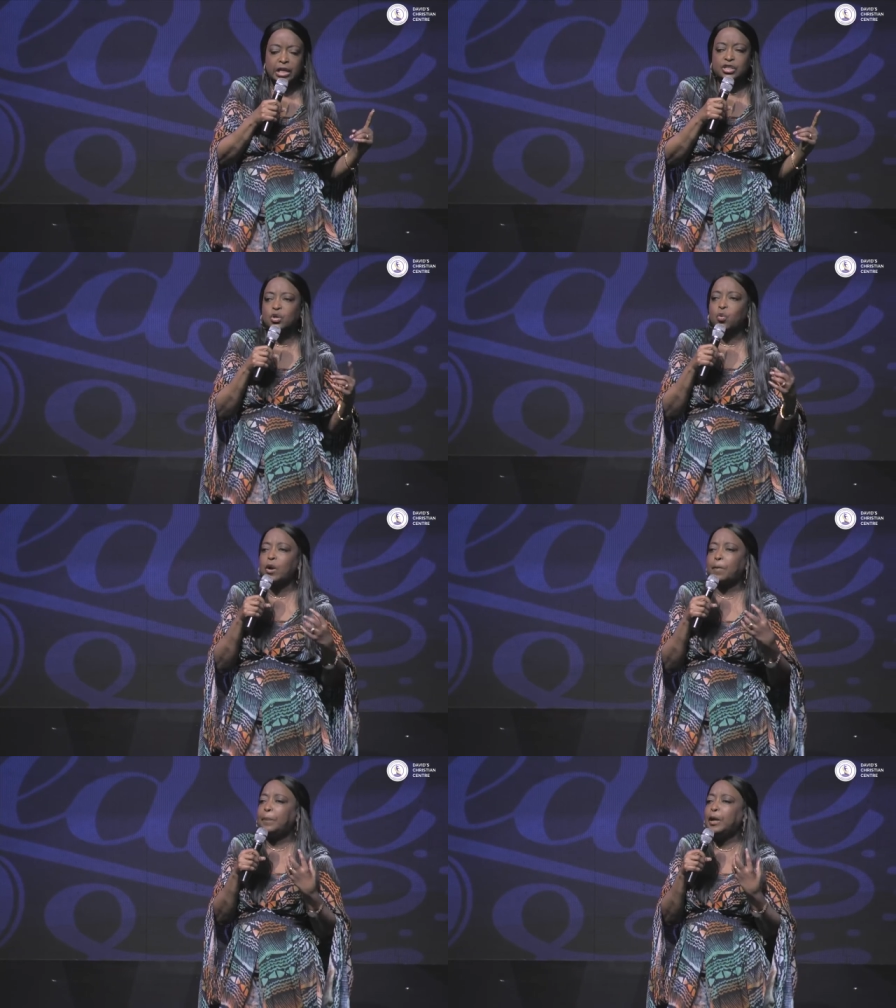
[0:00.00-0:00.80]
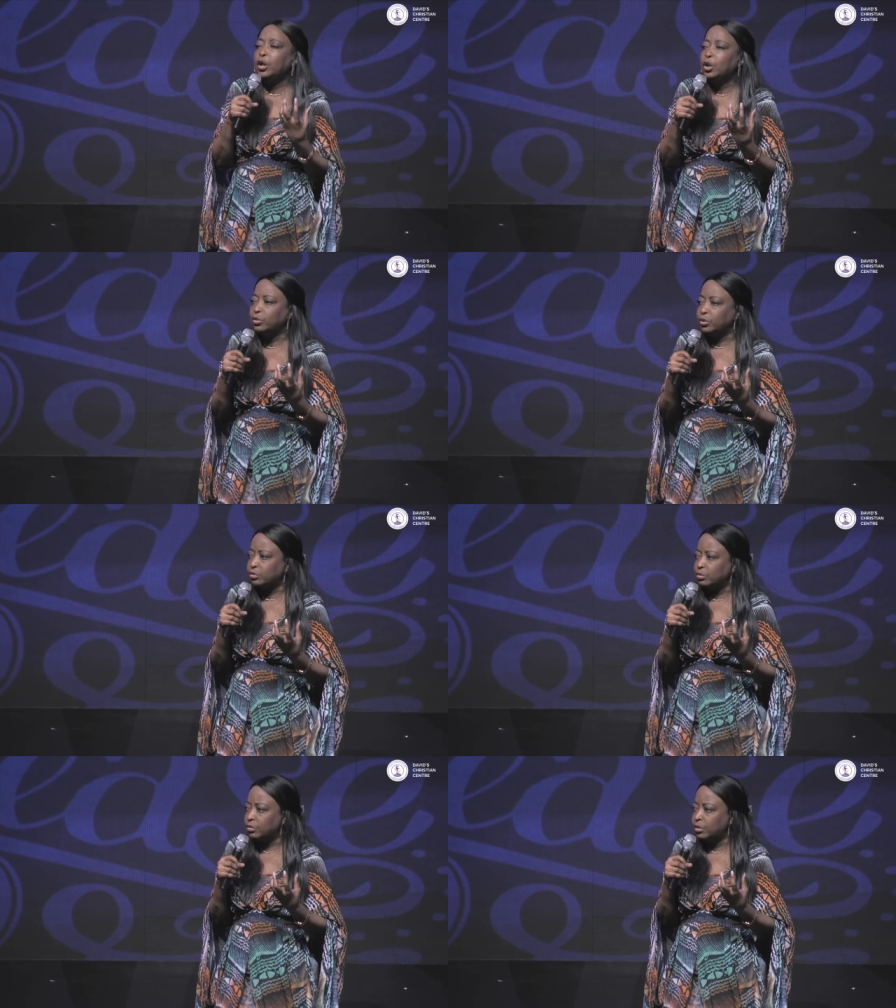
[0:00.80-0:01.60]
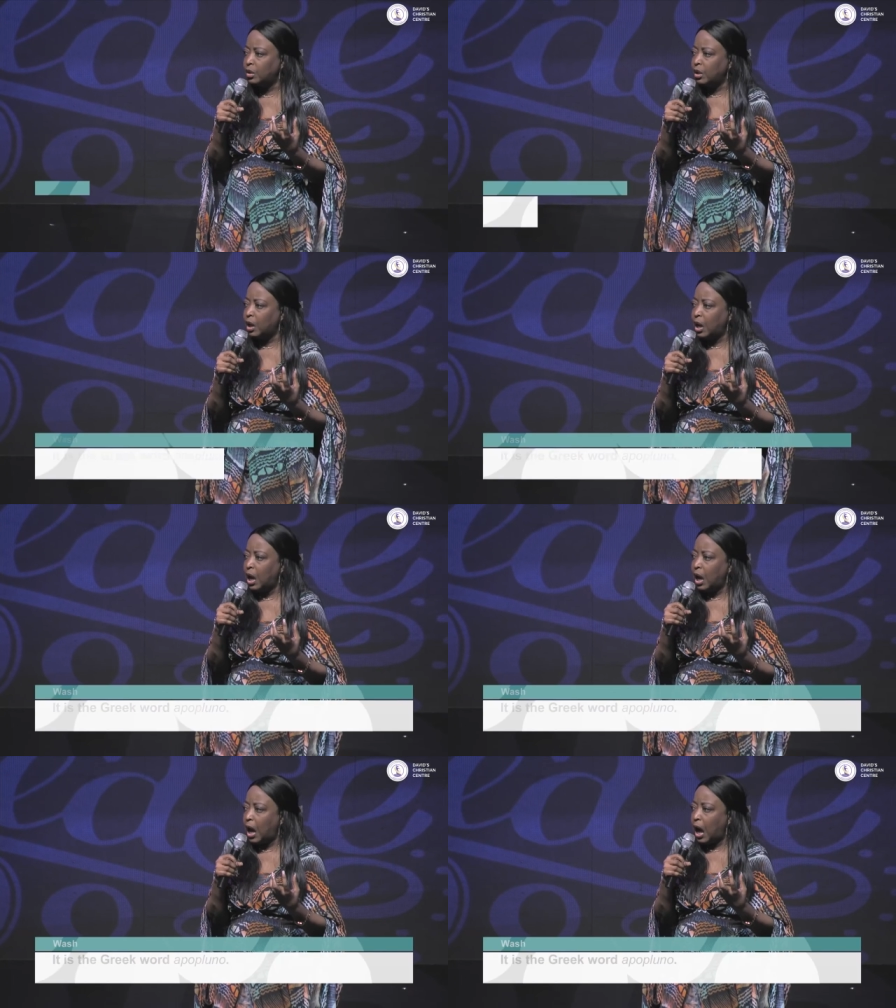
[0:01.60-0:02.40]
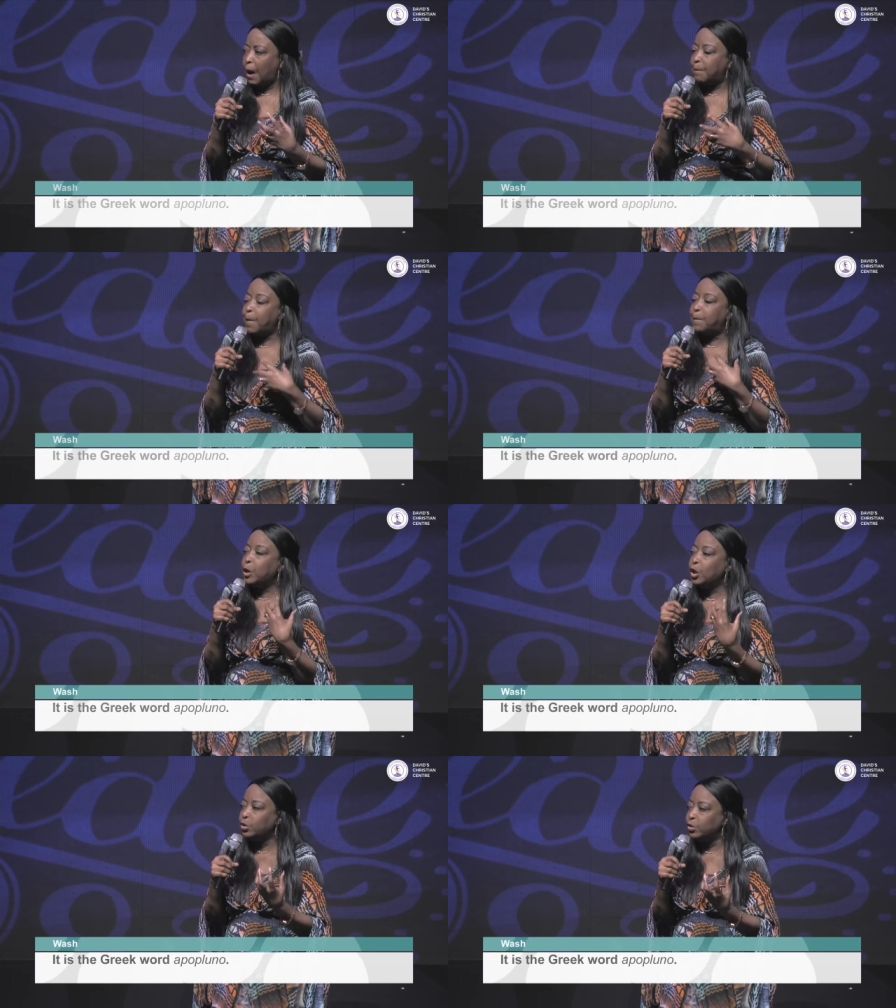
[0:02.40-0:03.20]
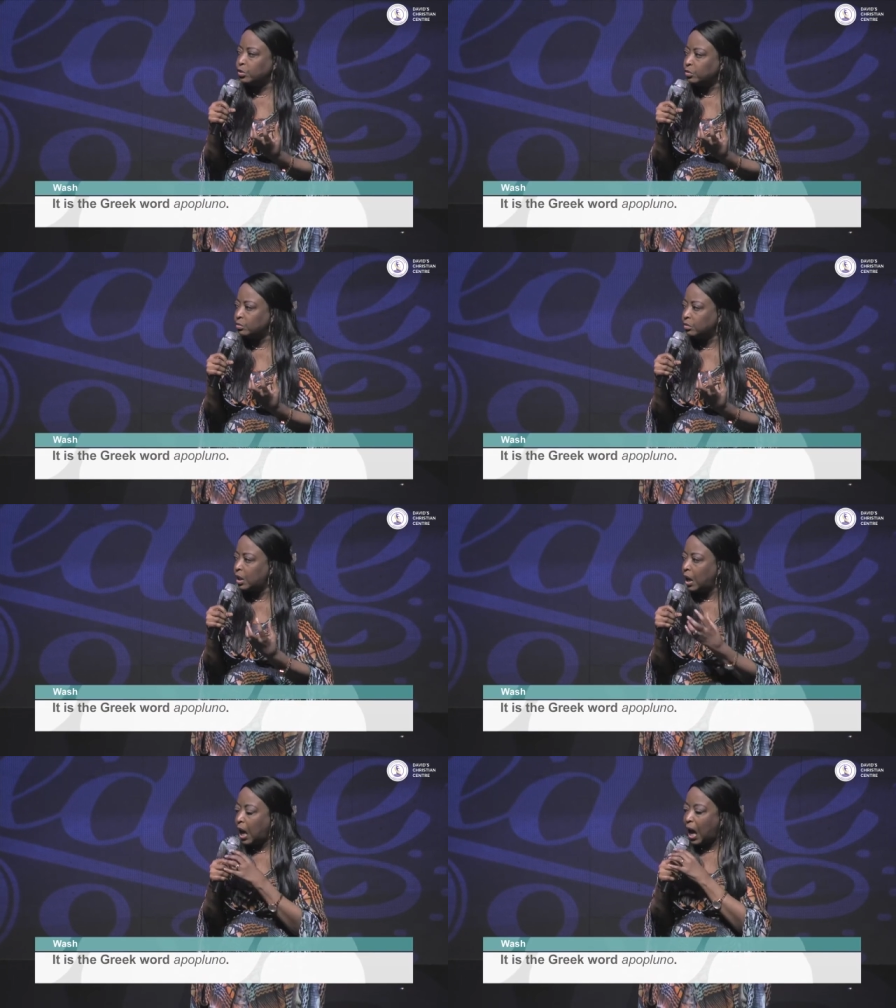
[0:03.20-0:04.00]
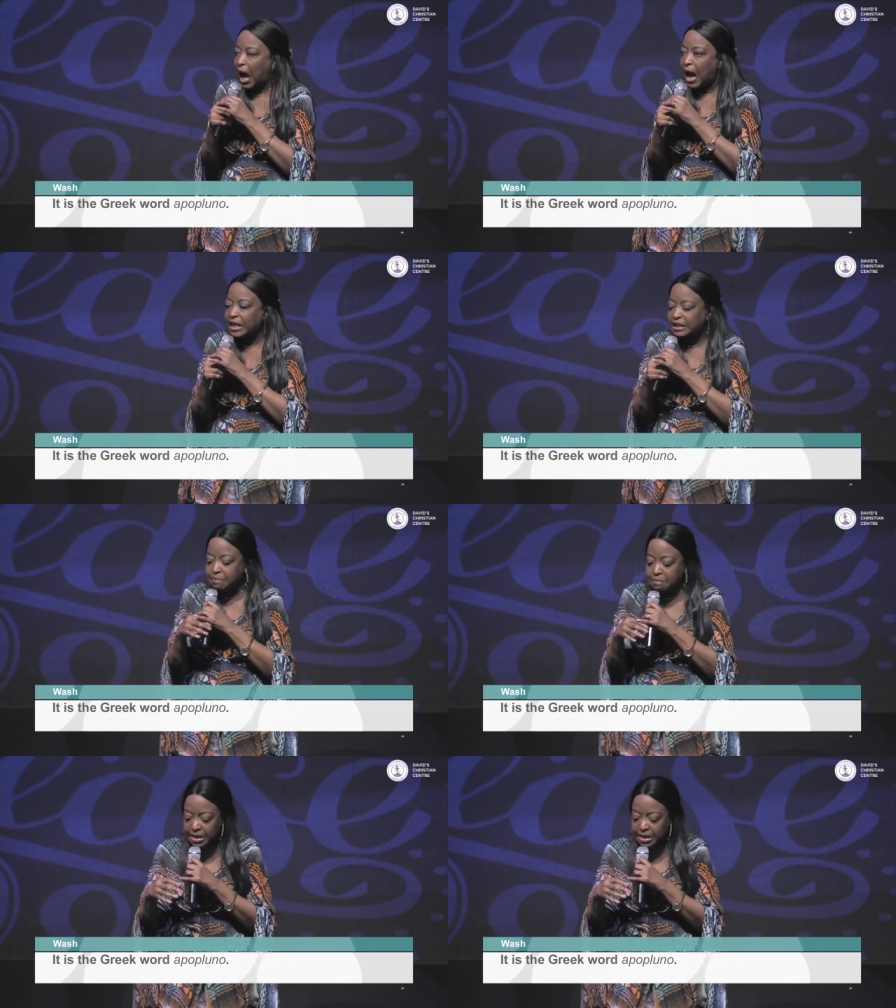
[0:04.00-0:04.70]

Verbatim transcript: It's a word pluno, apopluno, and it